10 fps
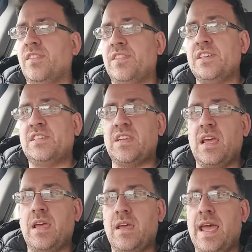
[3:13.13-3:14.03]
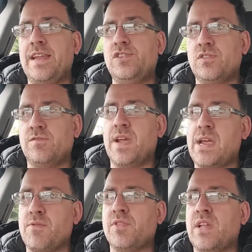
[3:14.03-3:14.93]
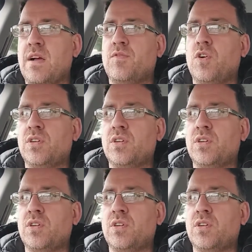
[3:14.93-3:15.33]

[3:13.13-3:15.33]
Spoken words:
This engine variant that I've got